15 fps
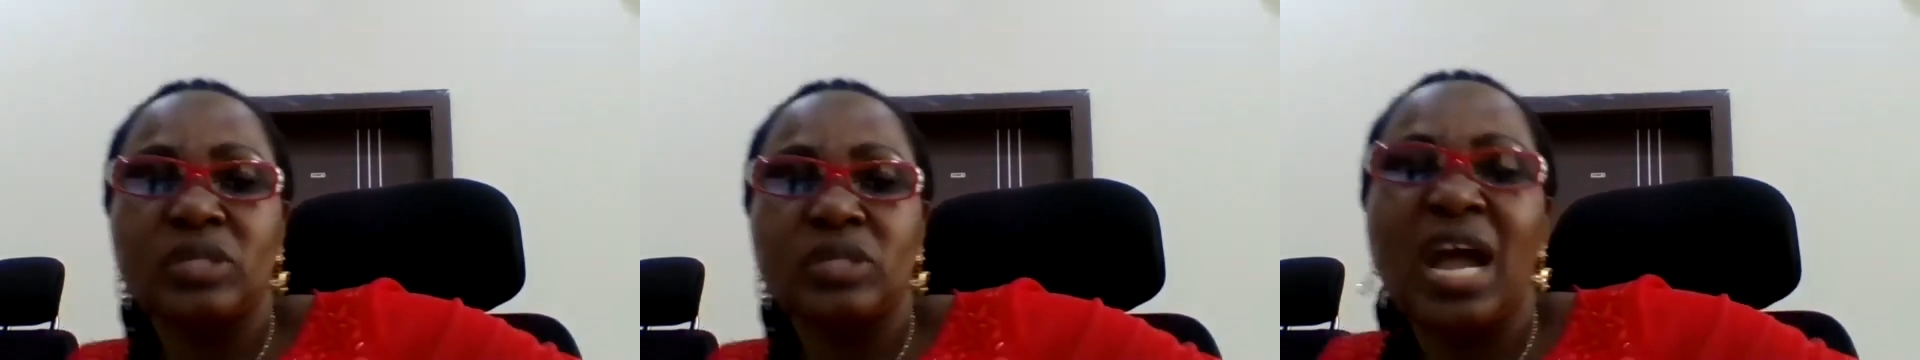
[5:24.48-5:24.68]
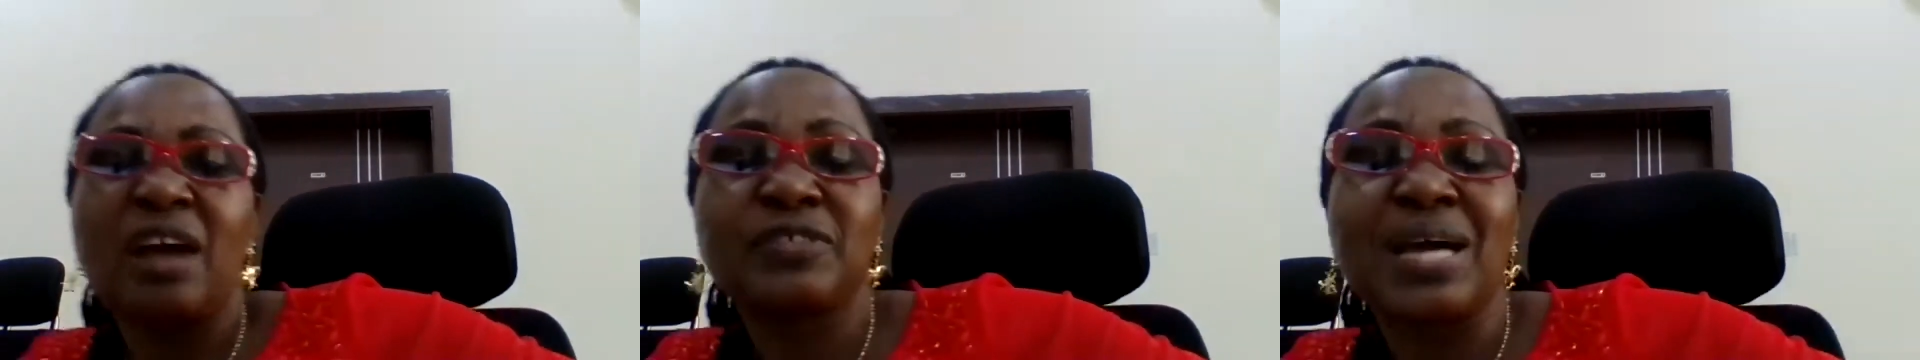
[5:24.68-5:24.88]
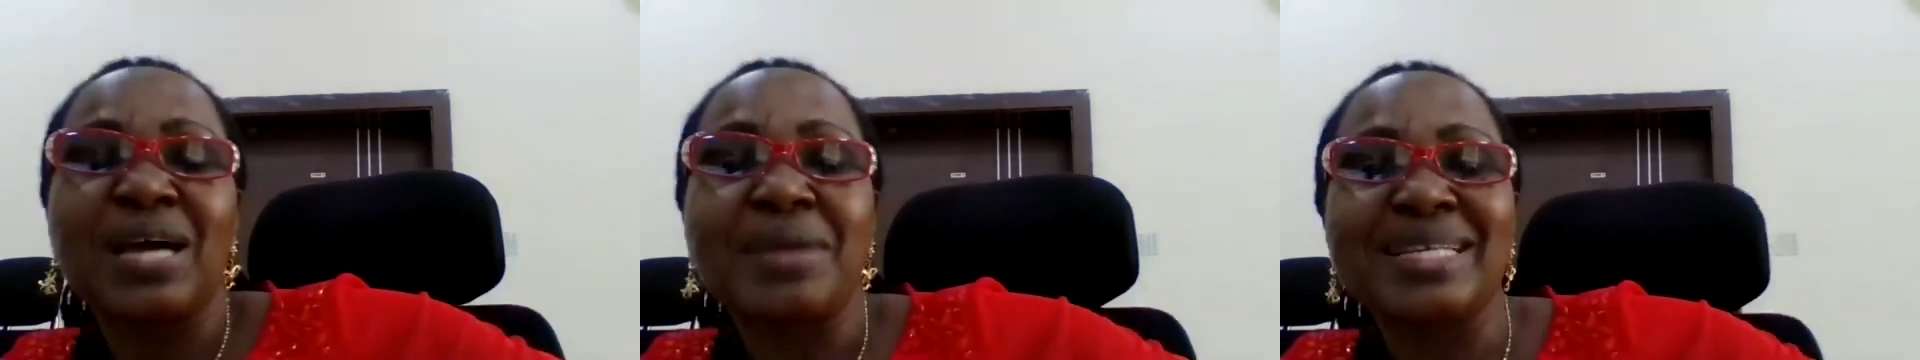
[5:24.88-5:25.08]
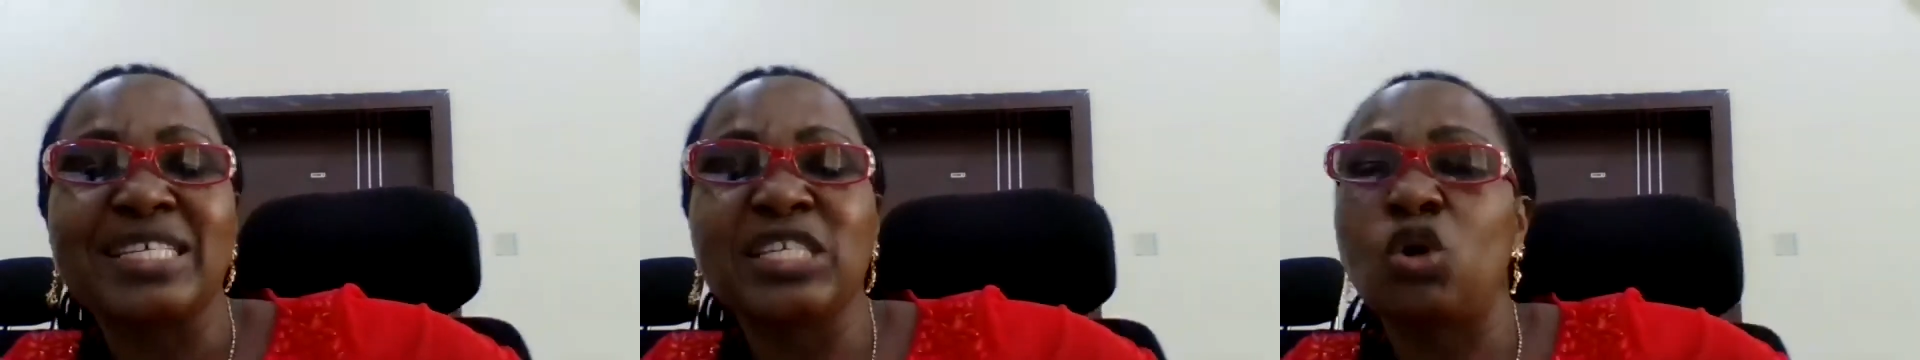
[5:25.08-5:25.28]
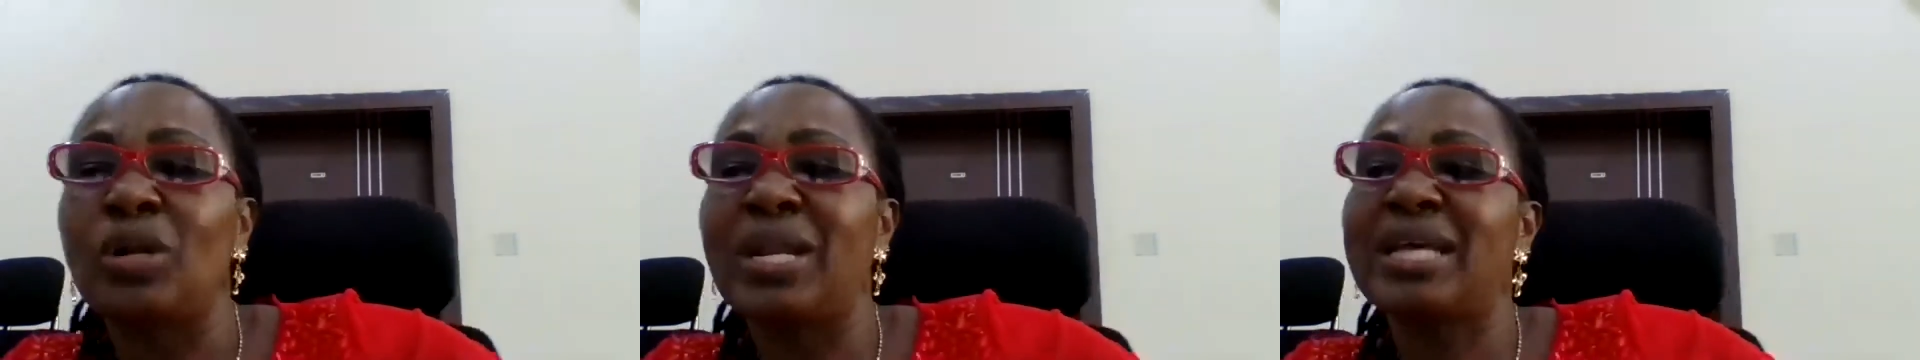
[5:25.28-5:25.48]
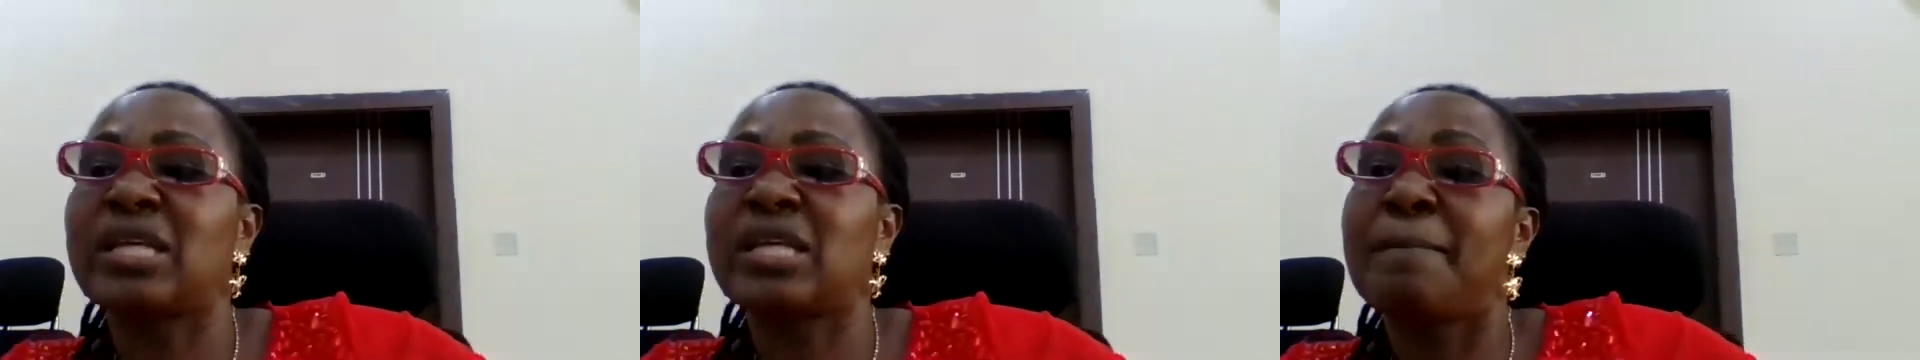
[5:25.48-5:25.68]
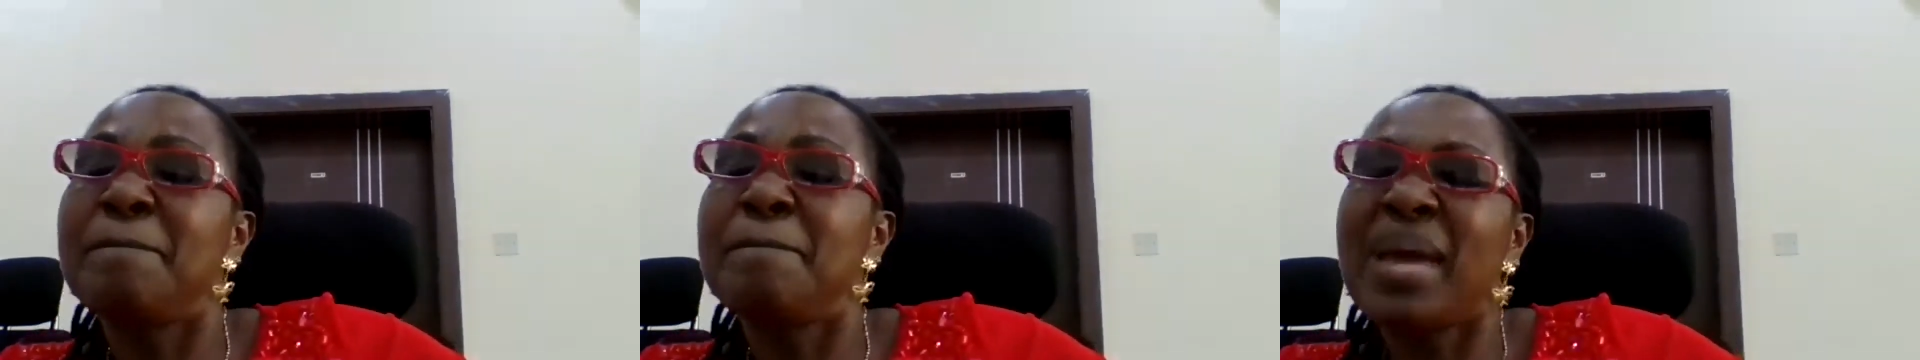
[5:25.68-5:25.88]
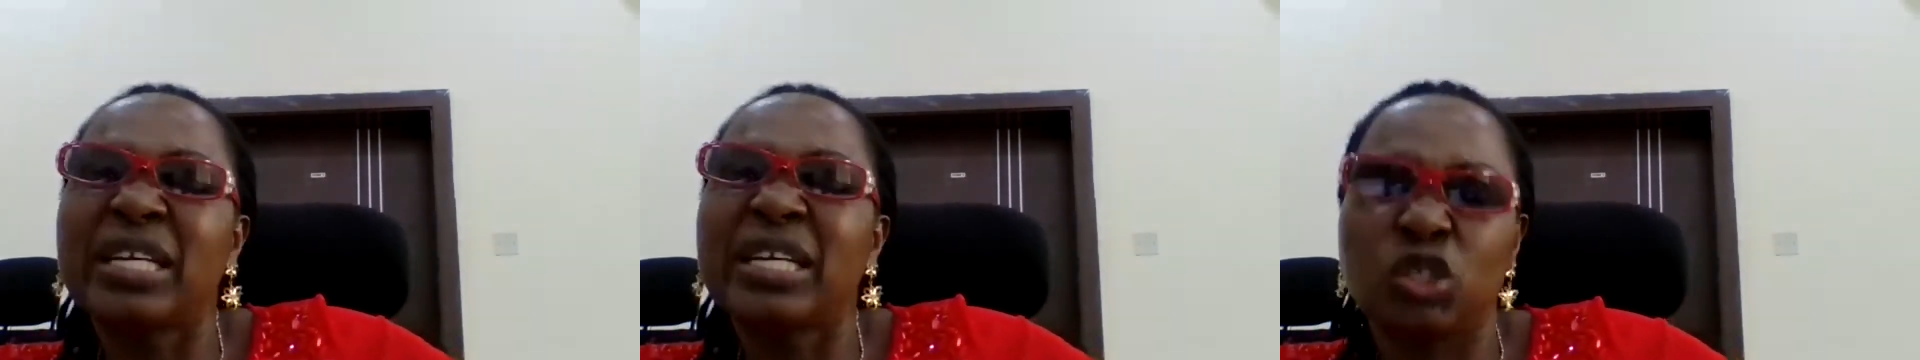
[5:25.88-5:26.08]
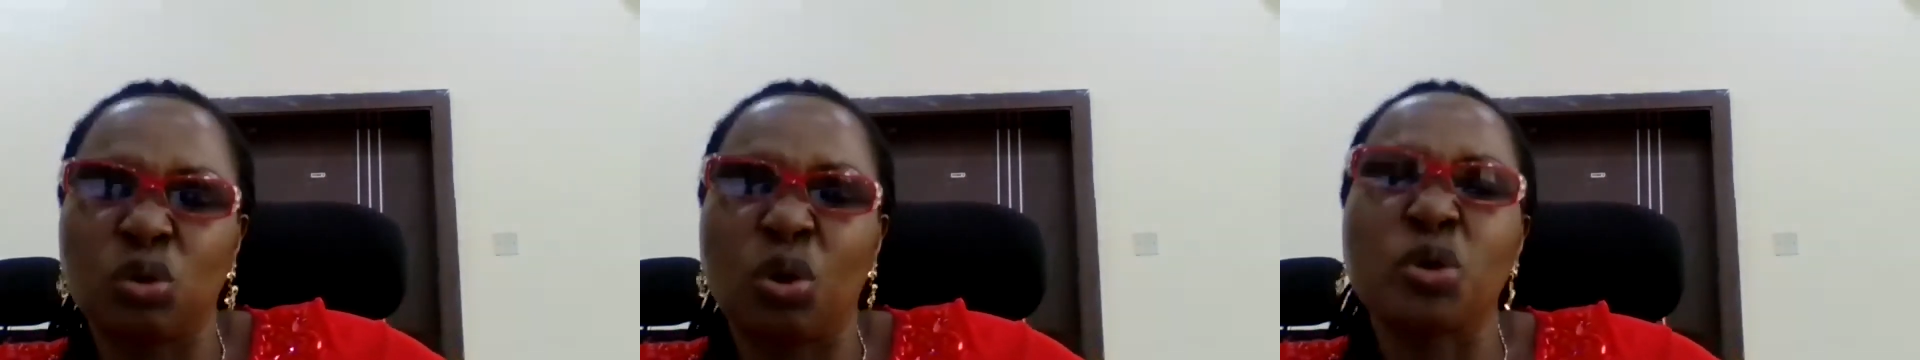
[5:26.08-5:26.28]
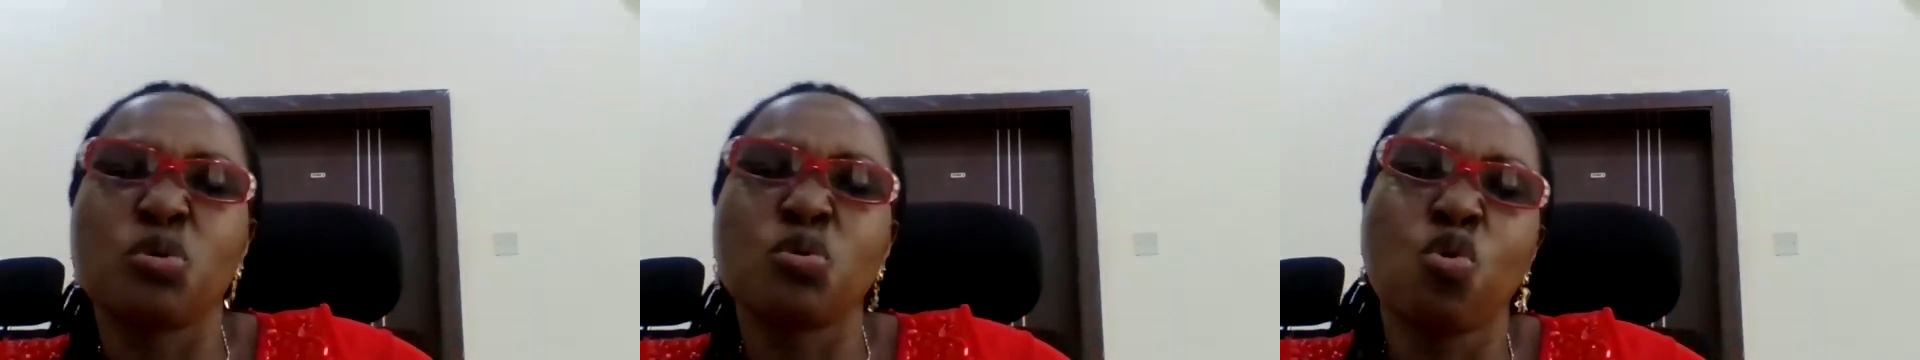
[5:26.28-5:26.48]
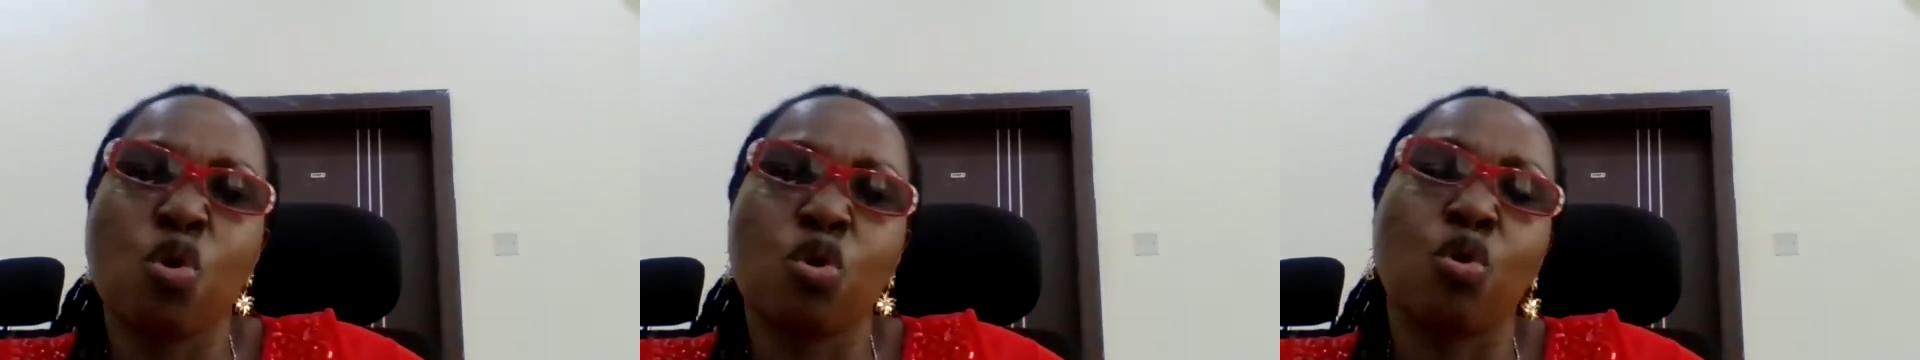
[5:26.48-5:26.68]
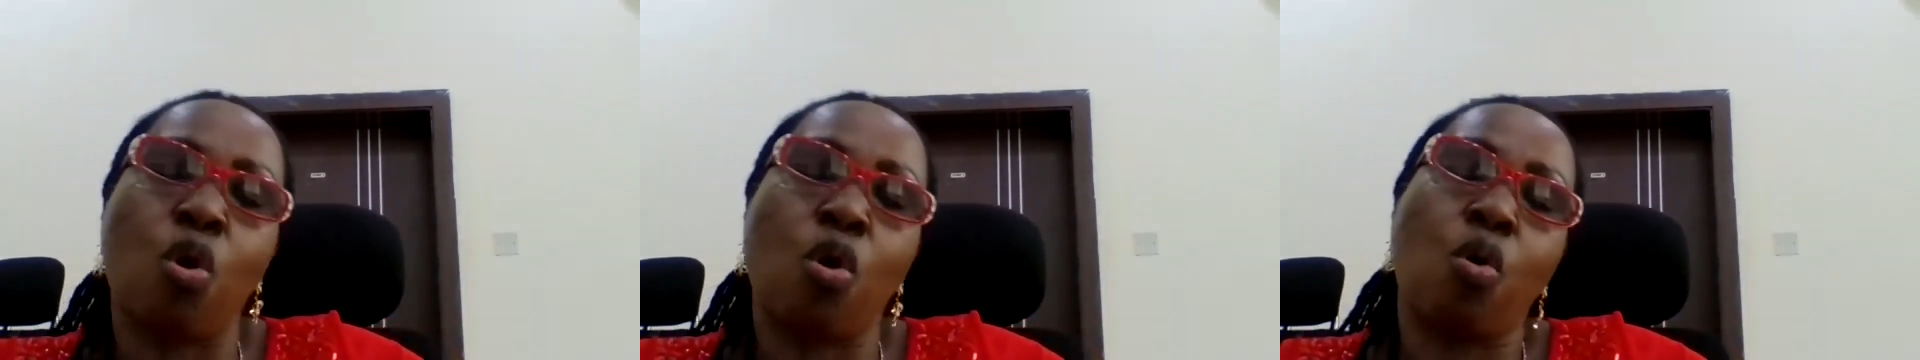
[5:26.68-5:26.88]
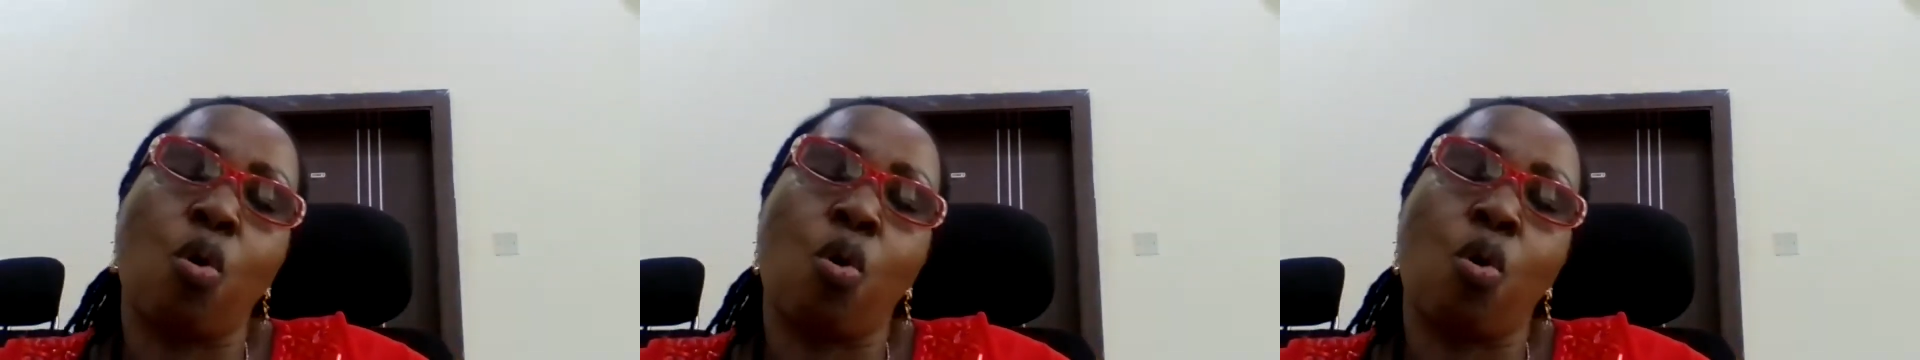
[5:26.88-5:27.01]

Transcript: After writing your letter, make sure you go